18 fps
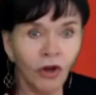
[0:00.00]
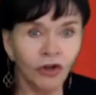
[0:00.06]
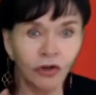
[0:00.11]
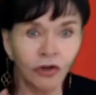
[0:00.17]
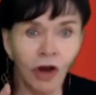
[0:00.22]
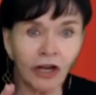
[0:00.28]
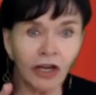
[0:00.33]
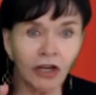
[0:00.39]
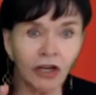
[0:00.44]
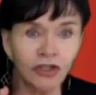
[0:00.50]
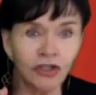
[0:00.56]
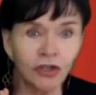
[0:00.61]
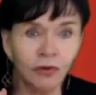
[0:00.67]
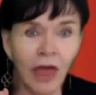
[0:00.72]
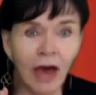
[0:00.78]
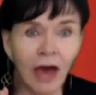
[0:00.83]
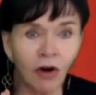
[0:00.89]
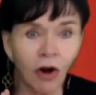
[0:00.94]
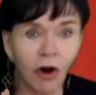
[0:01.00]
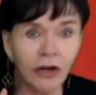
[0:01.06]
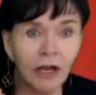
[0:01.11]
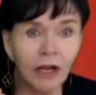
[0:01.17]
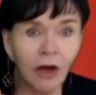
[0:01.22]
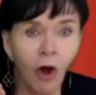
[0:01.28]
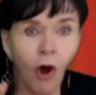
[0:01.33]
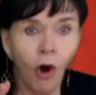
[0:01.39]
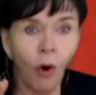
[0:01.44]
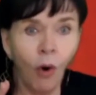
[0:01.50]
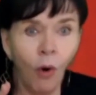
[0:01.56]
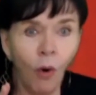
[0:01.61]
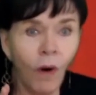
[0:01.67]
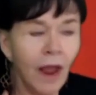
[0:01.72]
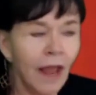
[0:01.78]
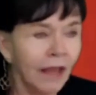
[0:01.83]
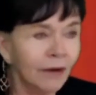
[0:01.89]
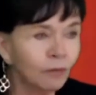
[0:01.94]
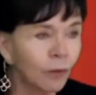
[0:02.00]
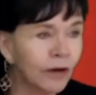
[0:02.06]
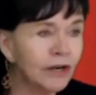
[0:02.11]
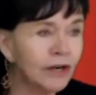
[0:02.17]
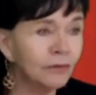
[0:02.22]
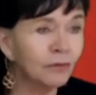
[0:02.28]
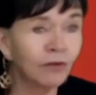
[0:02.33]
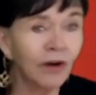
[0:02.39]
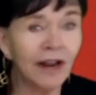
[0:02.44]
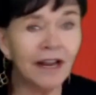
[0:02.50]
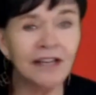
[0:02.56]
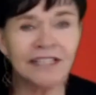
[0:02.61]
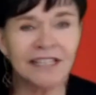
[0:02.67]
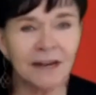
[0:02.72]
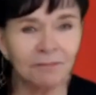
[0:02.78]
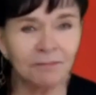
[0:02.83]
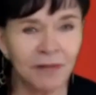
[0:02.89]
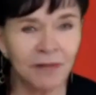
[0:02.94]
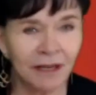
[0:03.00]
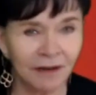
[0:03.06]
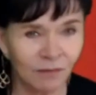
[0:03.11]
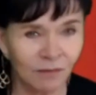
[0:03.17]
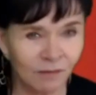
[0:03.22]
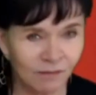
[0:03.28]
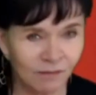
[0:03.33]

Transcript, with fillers: you're not going to do that, are you? Oh, and what did Ray stepped in?